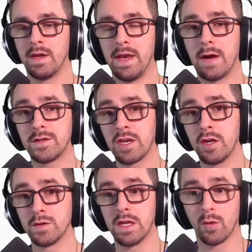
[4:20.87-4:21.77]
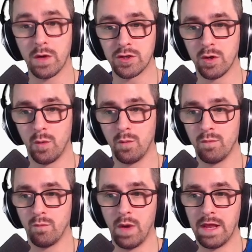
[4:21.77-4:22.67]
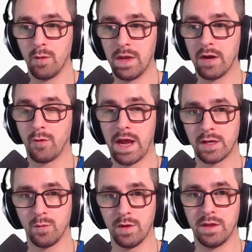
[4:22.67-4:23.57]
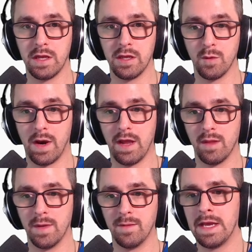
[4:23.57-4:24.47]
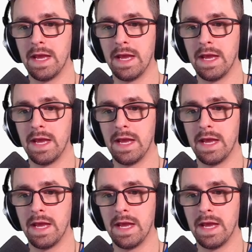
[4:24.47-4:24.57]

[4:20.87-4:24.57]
Now it's going to use the original way that we interacted with the UI element.